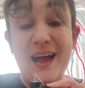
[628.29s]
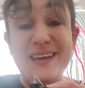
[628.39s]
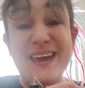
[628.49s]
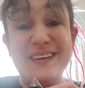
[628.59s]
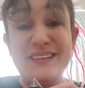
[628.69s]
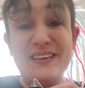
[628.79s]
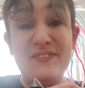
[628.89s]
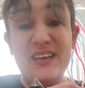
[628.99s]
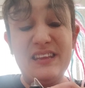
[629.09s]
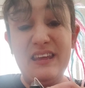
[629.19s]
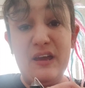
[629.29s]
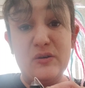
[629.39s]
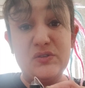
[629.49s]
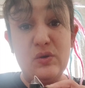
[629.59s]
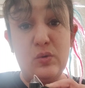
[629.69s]
I can't think of anything
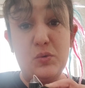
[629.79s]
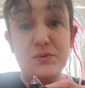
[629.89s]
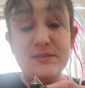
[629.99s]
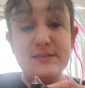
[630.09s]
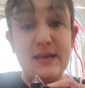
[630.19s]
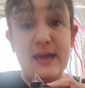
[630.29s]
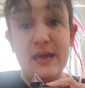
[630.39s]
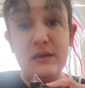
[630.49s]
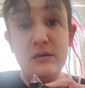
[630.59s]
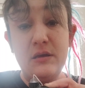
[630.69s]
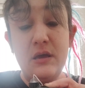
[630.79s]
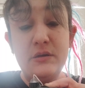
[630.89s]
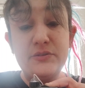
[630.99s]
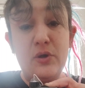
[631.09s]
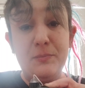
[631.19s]
else cool to say.
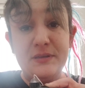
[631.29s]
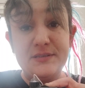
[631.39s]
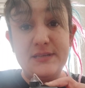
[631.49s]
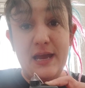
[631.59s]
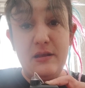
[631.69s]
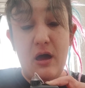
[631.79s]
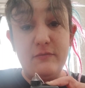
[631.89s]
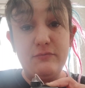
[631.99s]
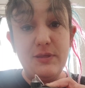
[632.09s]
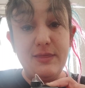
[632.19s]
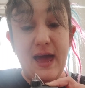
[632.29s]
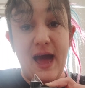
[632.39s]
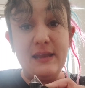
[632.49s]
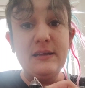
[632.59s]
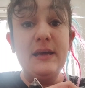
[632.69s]
So I'm going to sign off with
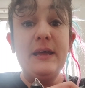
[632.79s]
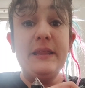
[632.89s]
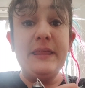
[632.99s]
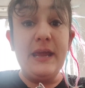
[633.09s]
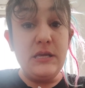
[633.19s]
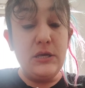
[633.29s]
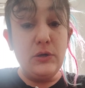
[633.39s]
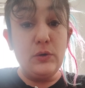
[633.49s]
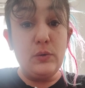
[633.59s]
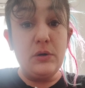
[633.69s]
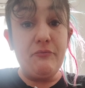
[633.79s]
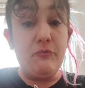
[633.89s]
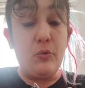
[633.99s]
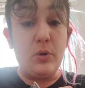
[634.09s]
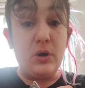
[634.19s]
that. Thank you
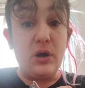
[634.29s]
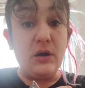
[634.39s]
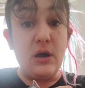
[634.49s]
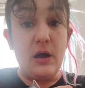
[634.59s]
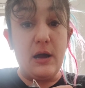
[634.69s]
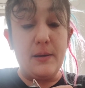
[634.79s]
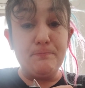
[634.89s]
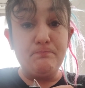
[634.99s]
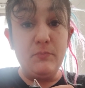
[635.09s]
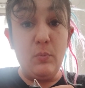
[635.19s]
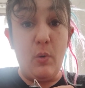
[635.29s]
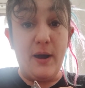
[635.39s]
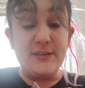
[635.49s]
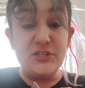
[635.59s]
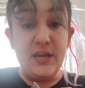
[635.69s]
for
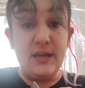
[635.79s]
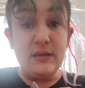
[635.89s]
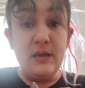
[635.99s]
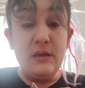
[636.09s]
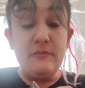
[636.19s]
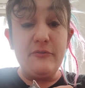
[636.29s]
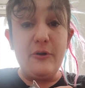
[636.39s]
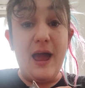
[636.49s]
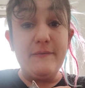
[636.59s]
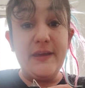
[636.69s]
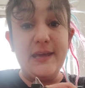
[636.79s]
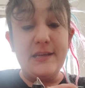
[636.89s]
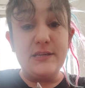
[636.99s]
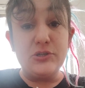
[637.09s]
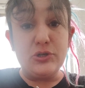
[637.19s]
watching, for having an
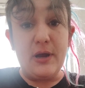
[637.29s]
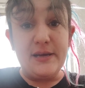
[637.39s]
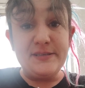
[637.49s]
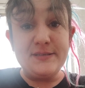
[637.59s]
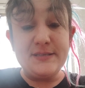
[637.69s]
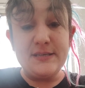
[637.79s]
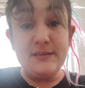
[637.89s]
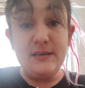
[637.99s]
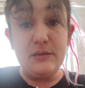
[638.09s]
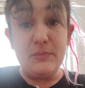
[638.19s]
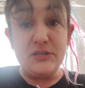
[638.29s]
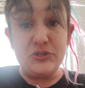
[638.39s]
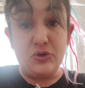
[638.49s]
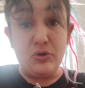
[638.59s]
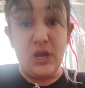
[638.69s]
interest in my
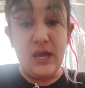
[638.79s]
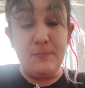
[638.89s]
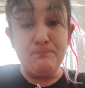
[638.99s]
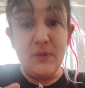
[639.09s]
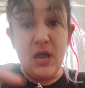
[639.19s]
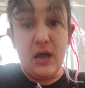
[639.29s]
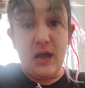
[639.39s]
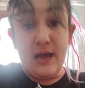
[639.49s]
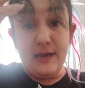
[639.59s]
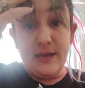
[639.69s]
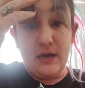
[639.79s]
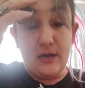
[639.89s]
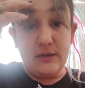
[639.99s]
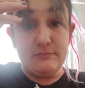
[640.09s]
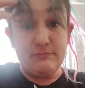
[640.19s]
journey.
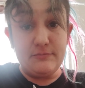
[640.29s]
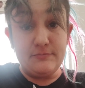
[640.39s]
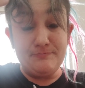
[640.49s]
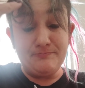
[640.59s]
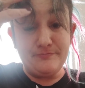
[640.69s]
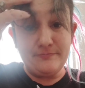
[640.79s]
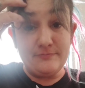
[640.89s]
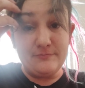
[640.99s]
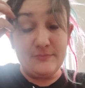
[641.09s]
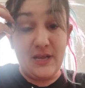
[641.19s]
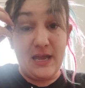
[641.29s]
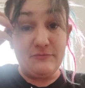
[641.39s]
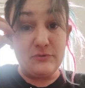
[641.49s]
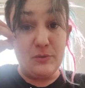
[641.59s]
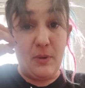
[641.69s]
I
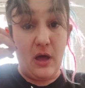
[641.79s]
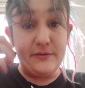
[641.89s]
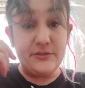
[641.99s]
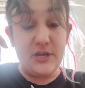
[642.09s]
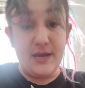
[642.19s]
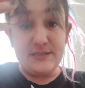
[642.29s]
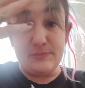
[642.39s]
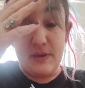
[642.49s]
have to apologize.